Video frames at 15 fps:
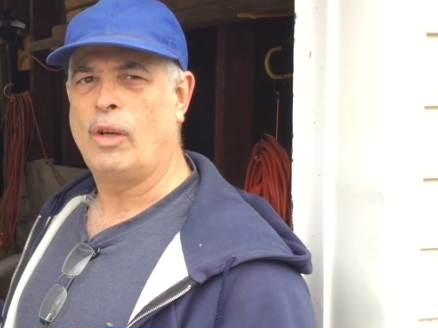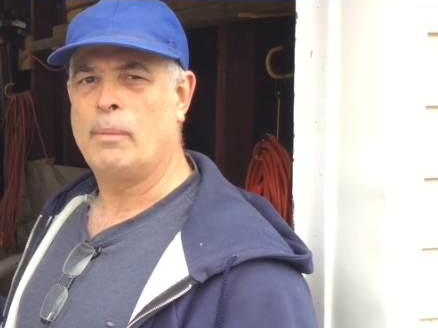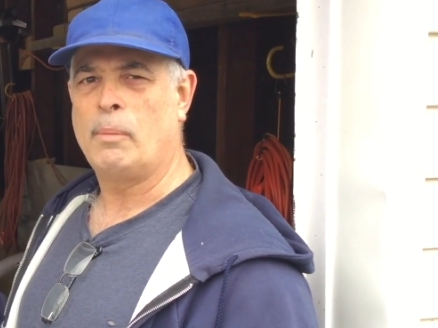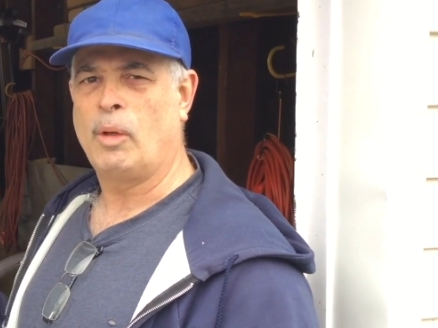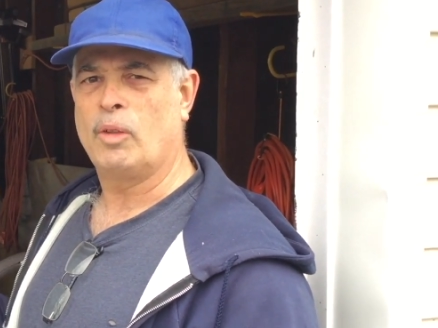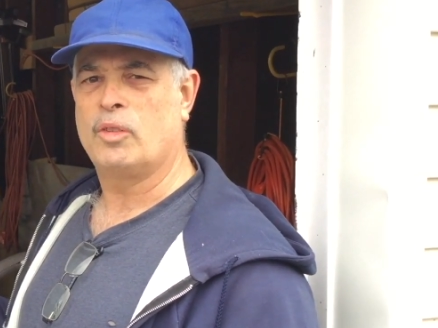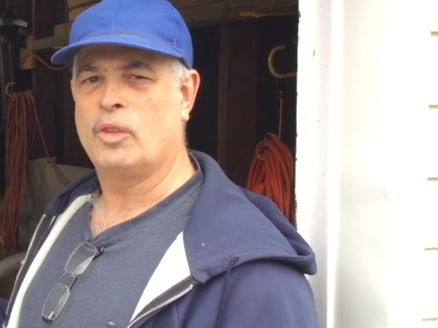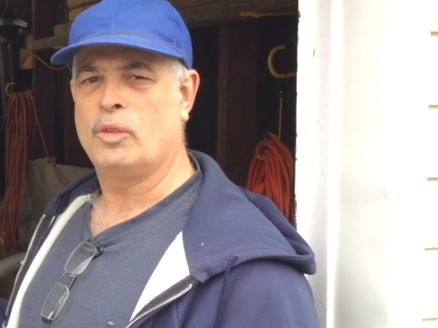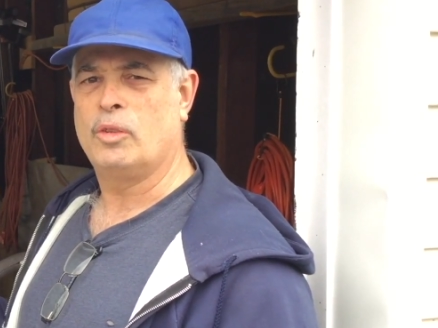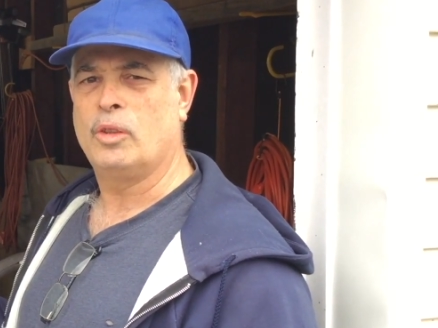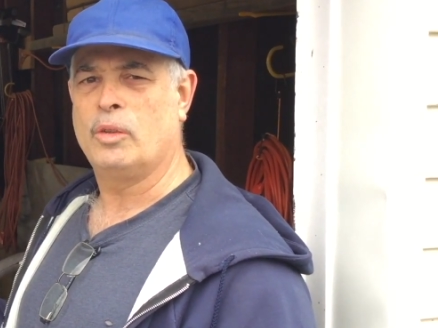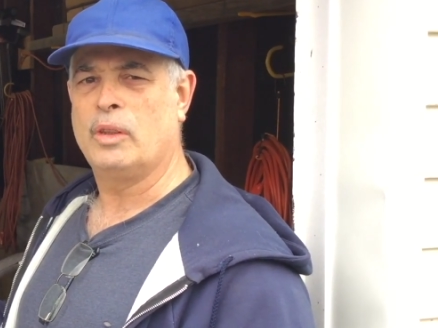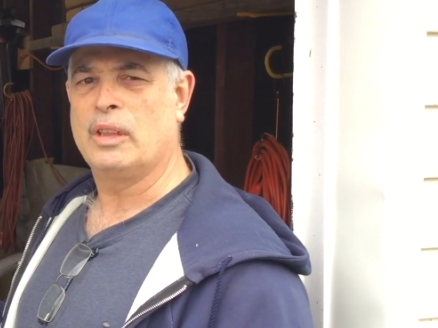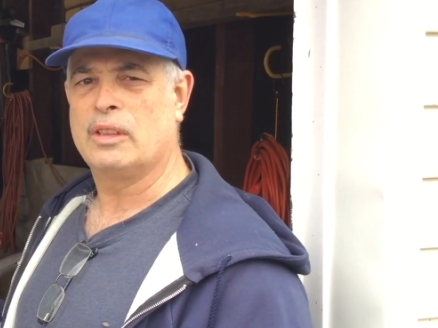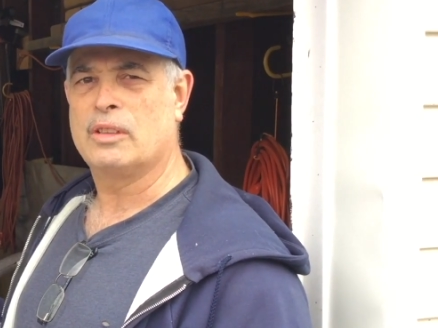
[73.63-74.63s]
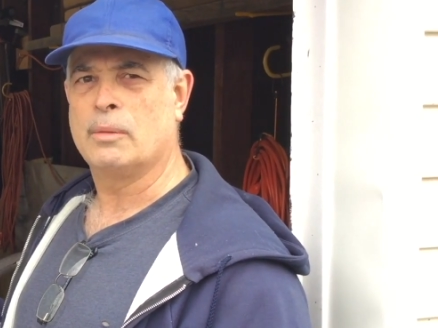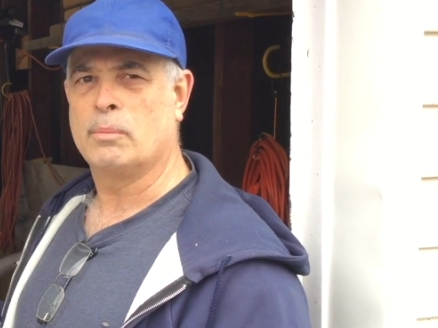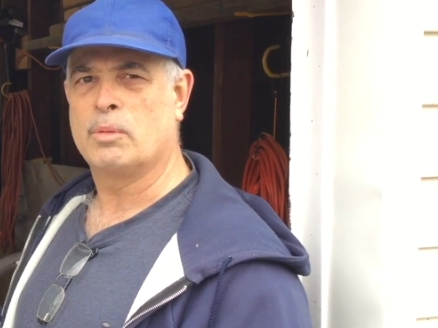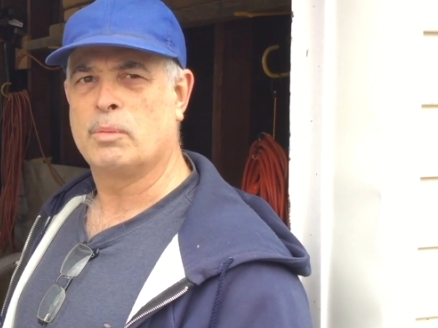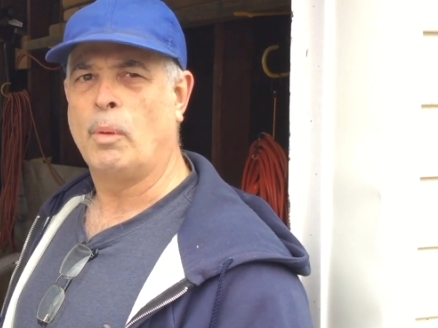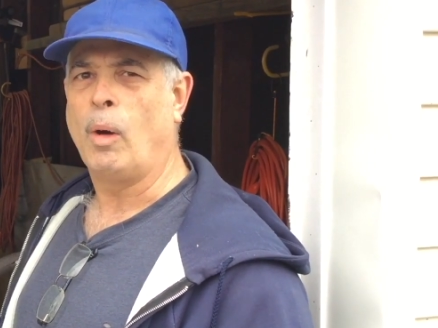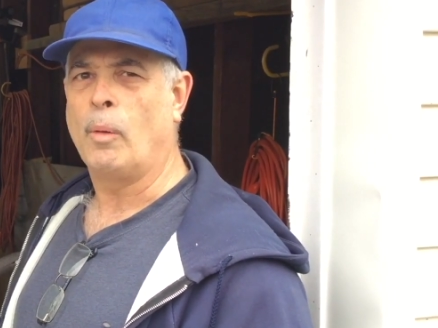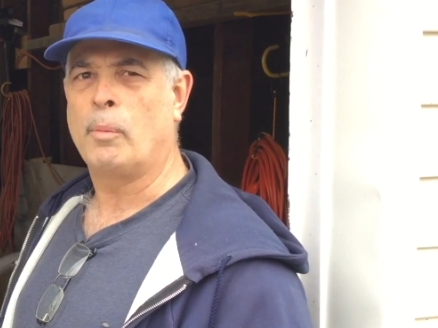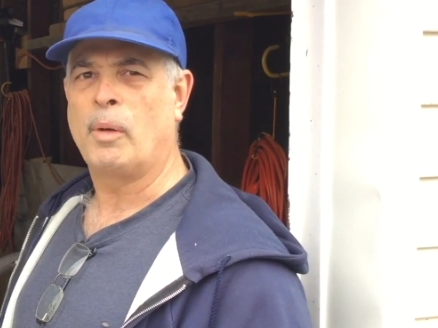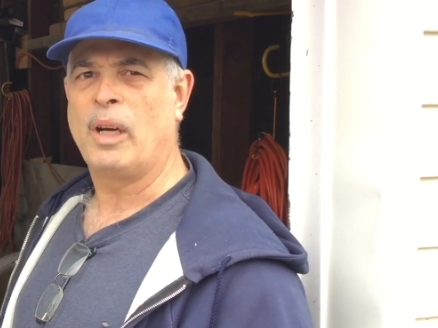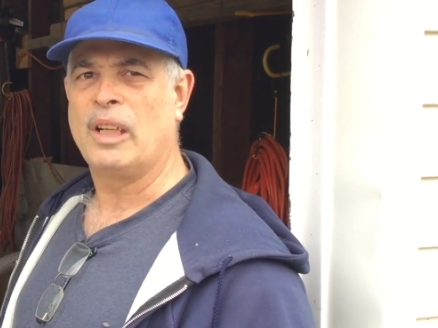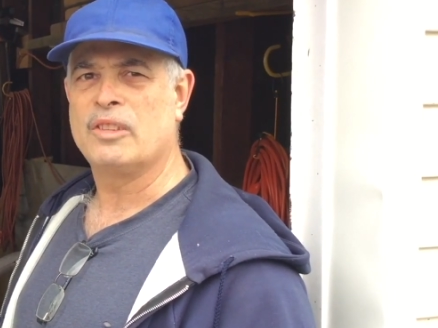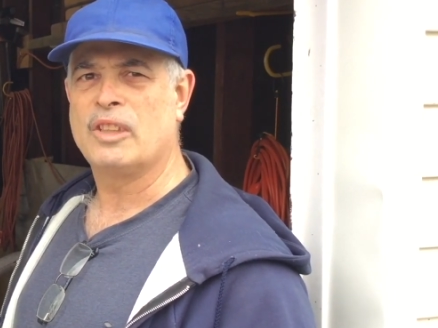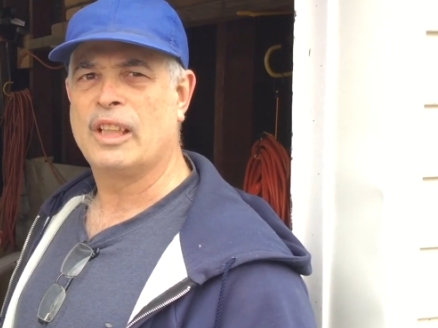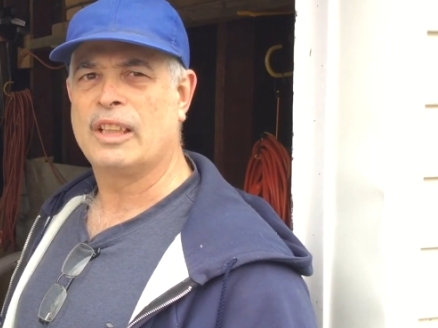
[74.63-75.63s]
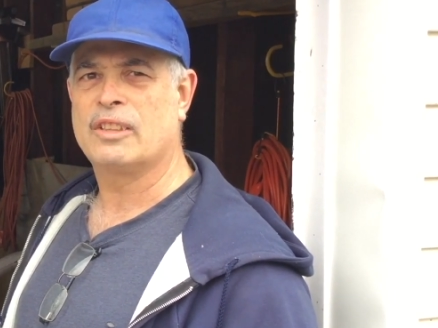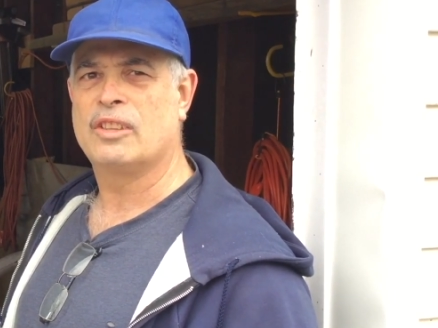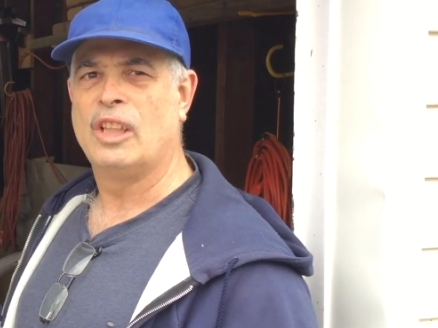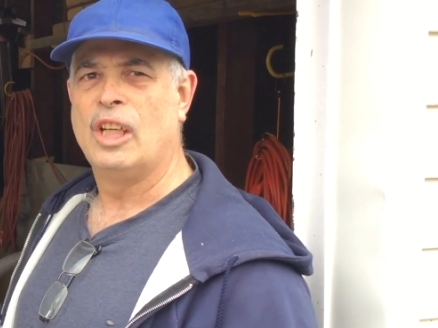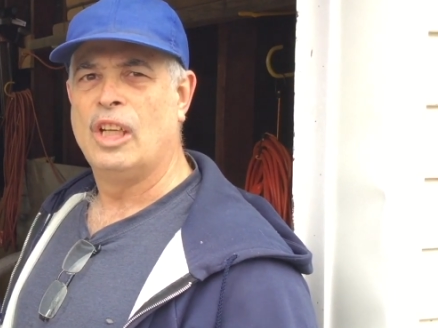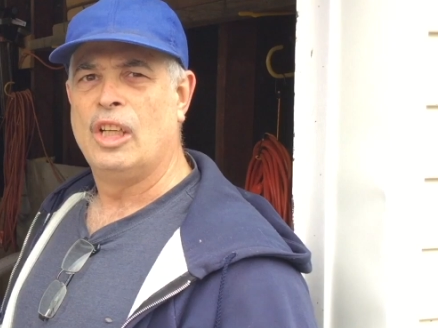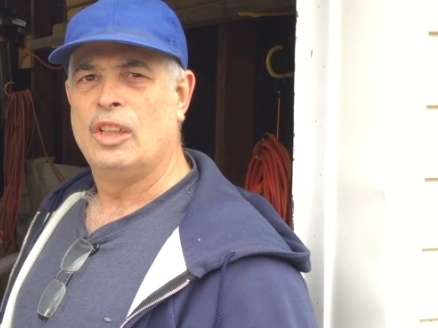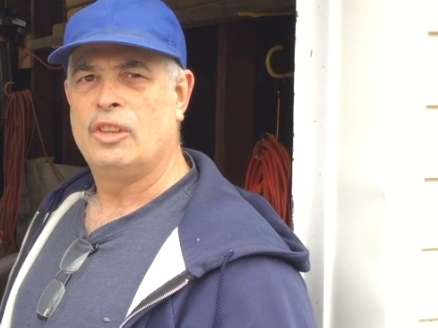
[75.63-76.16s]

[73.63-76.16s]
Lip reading: I'm also doing some small projects